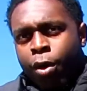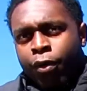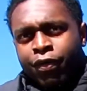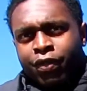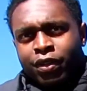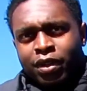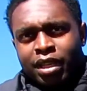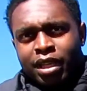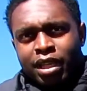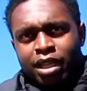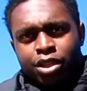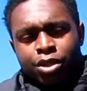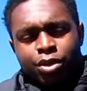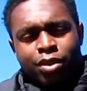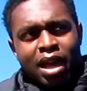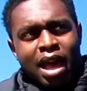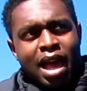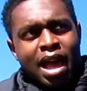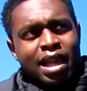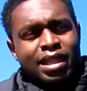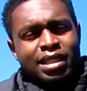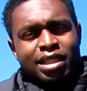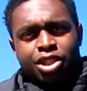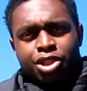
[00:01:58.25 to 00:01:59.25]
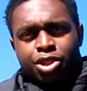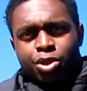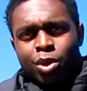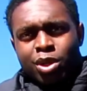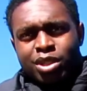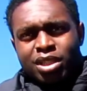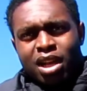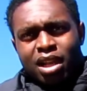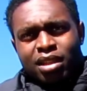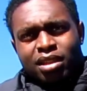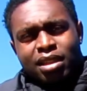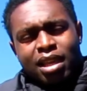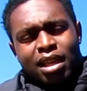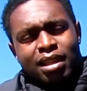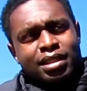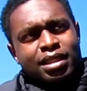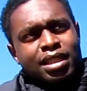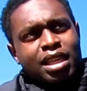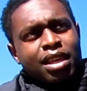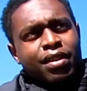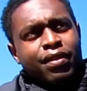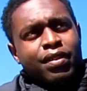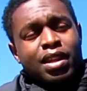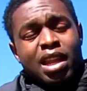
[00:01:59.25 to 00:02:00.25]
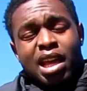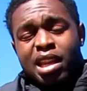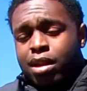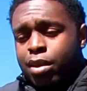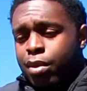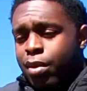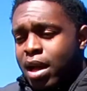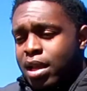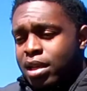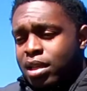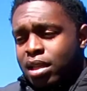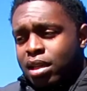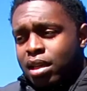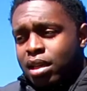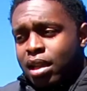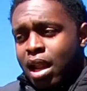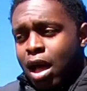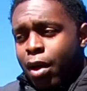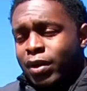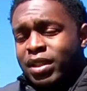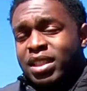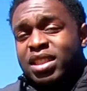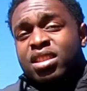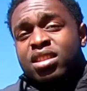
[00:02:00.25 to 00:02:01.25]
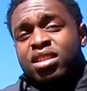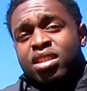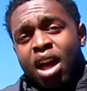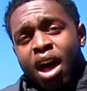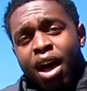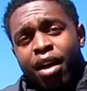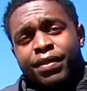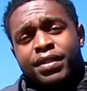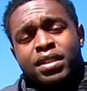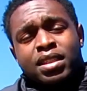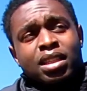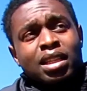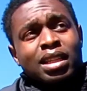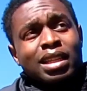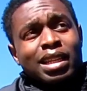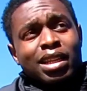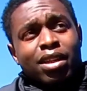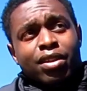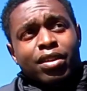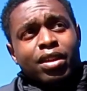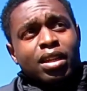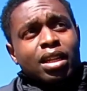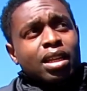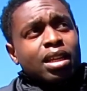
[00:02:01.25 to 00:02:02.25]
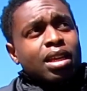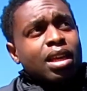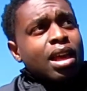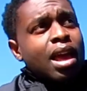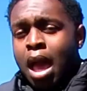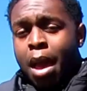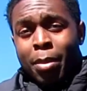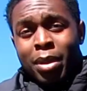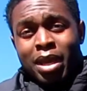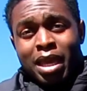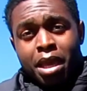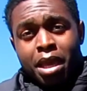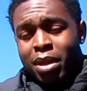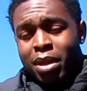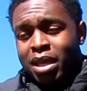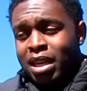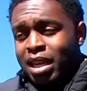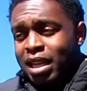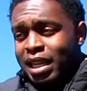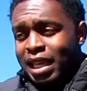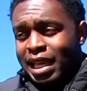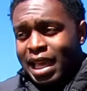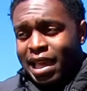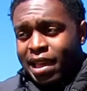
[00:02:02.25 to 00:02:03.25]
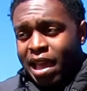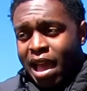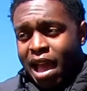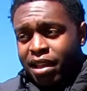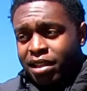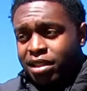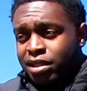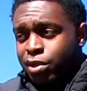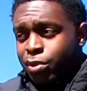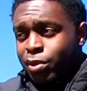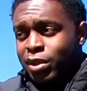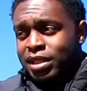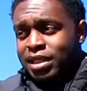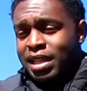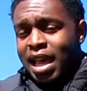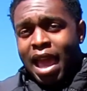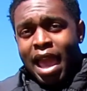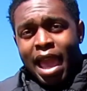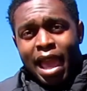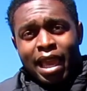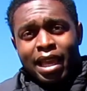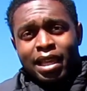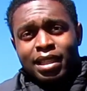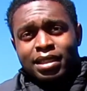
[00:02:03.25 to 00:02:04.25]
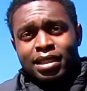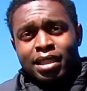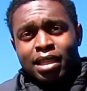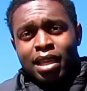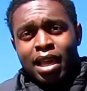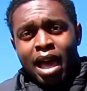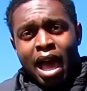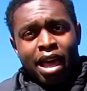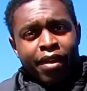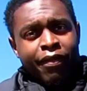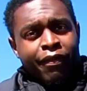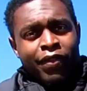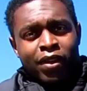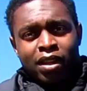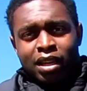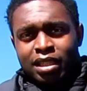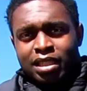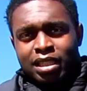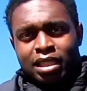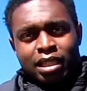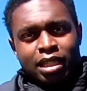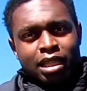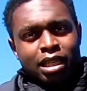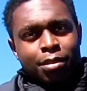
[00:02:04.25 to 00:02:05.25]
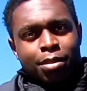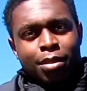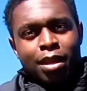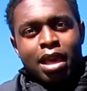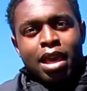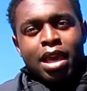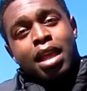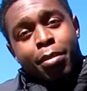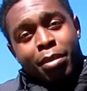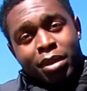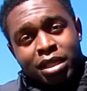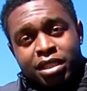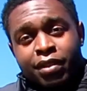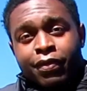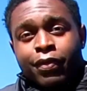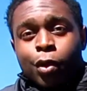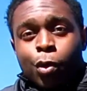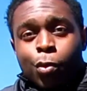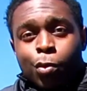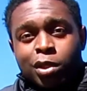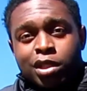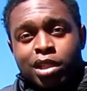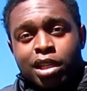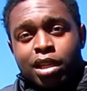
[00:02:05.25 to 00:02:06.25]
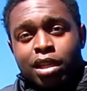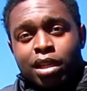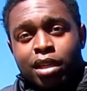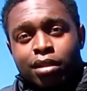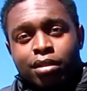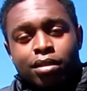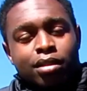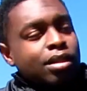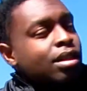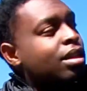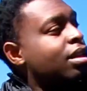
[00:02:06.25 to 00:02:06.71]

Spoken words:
Hopefully you guys enjoyed y'all Thanksgiving. I know I did. I was stuffed, literally. I immediately, as soon as I ate, I fell asleep. That means the food was good.